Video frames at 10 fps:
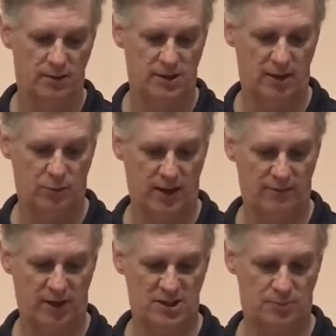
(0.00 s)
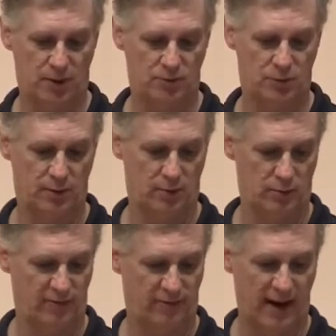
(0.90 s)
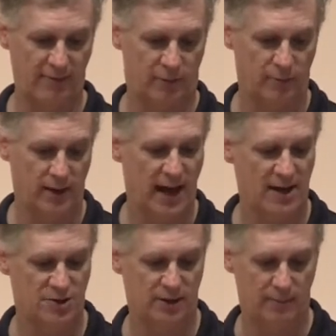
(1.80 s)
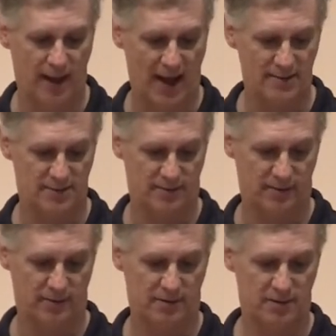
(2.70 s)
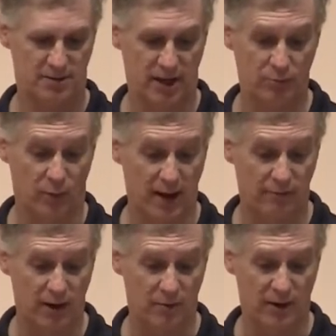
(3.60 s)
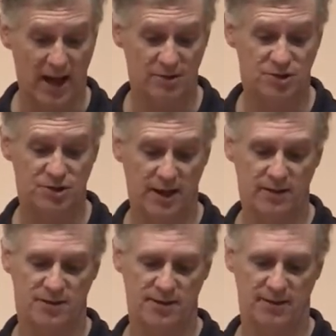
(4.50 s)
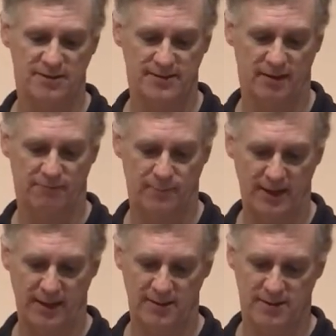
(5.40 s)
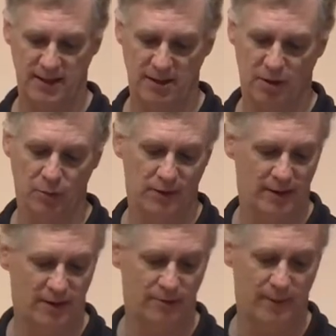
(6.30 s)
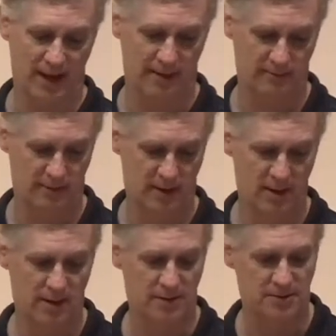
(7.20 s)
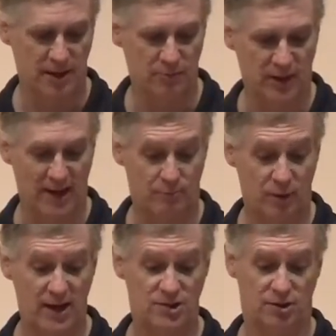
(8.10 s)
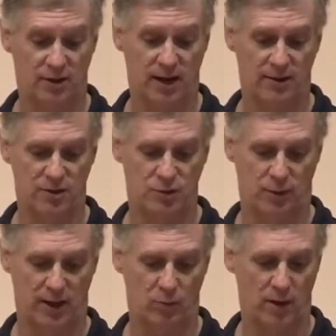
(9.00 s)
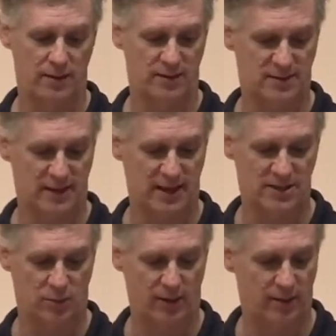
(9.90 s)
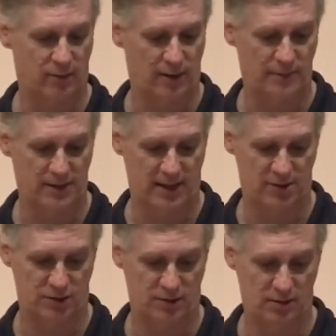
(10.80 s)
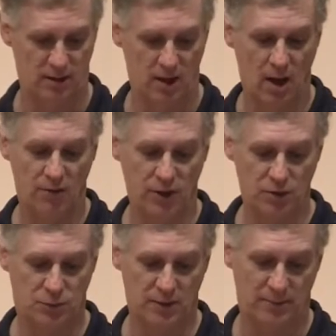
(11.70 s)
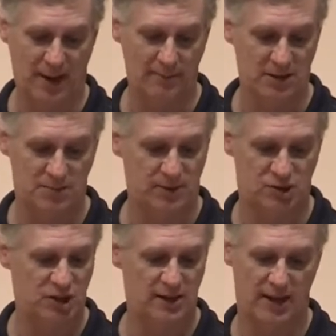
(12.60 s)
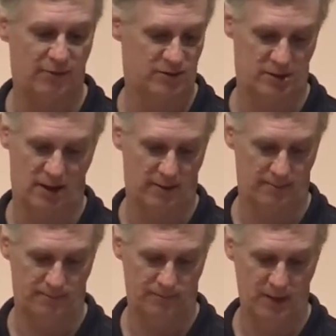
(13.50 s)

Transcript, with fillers: done whenever I spoke to her and refrained from rehashing the past, done whenever I renounced jealousy and self-pity at seeing her with another man, done when I praised her to others when I wanted to slice away at her reputation. Those were the payments, but she never saw them.